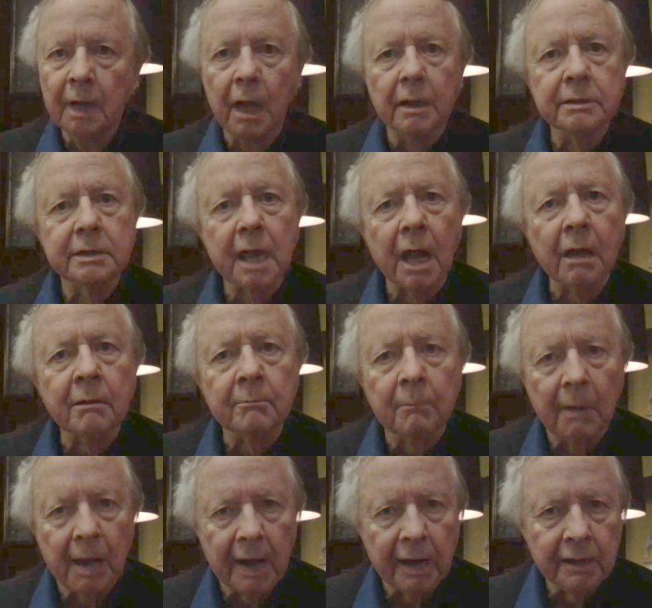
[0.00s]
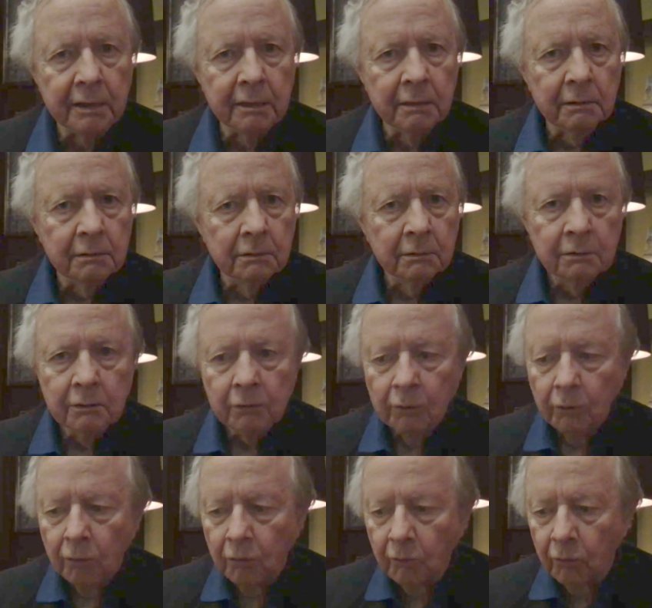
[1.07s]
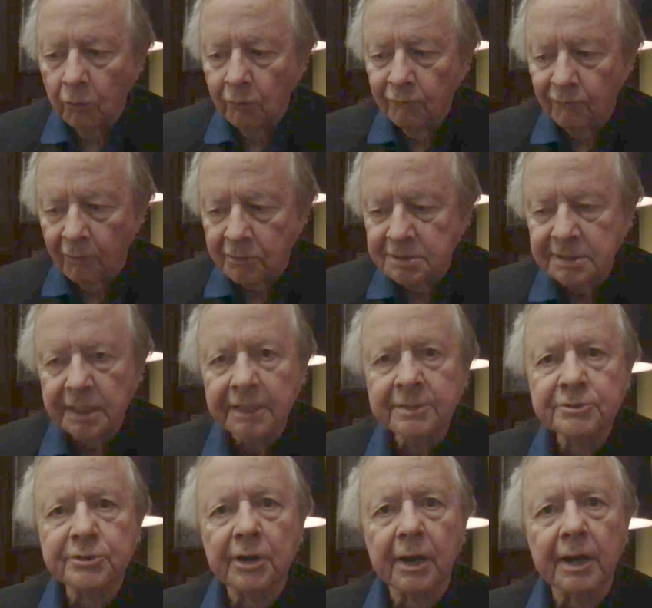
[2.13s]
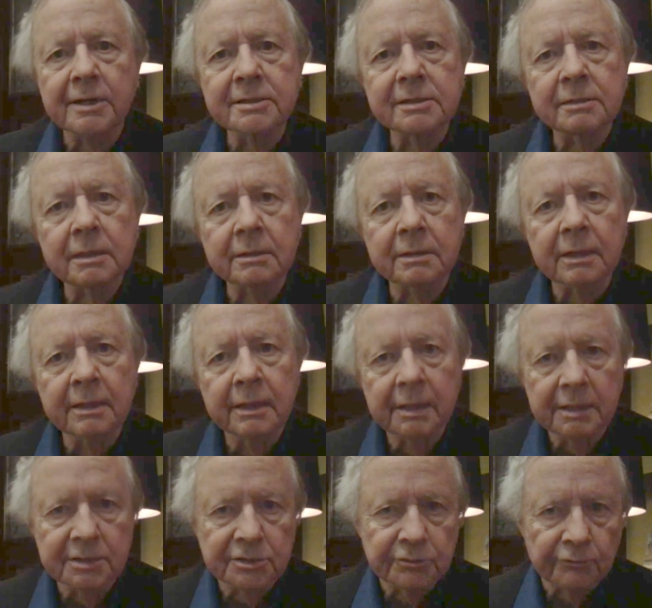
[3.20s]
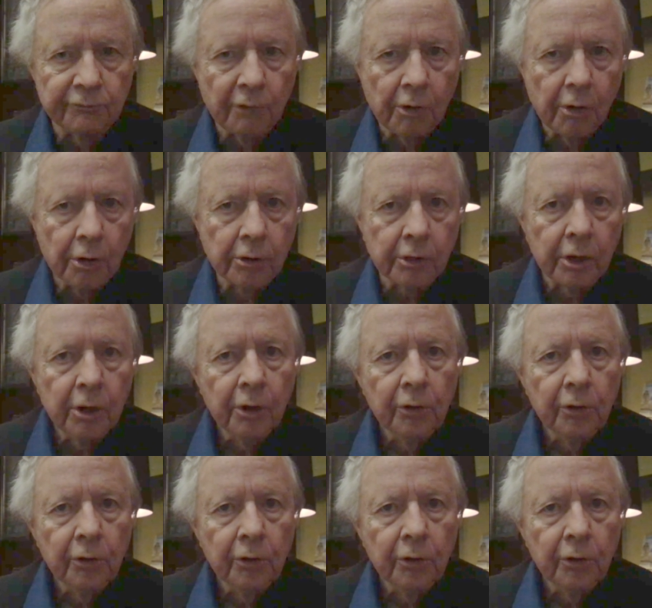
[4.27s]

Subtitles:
a young man who was interested in his work.